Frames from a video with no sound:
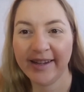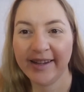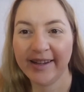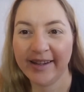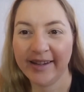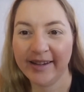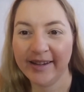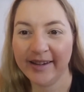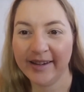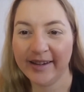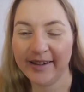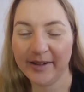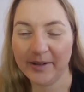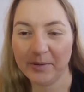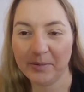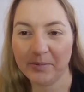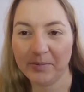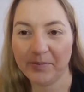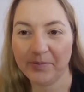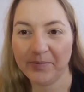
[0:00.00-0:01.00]

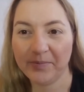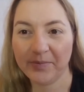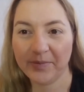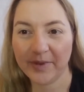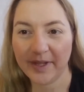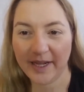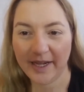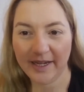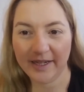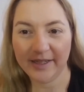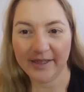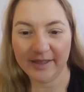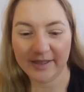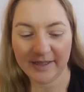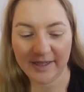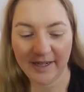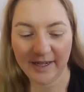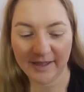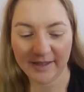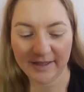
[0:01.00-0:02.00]
and see
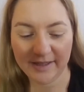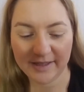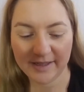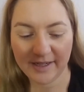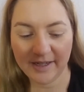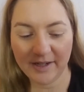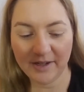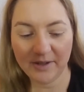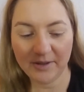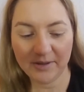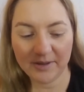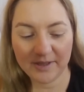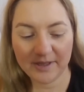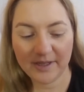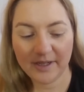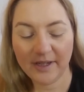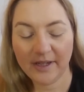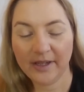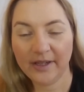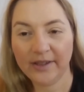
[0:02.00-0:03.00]
how this goes.
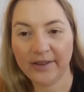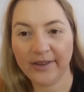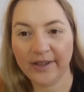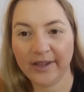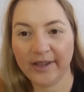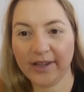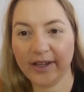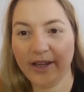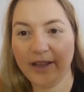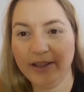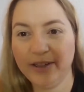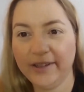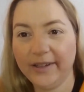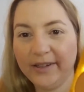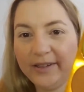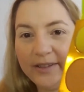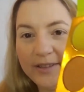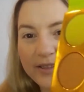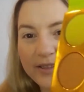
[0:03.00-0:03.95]
The colors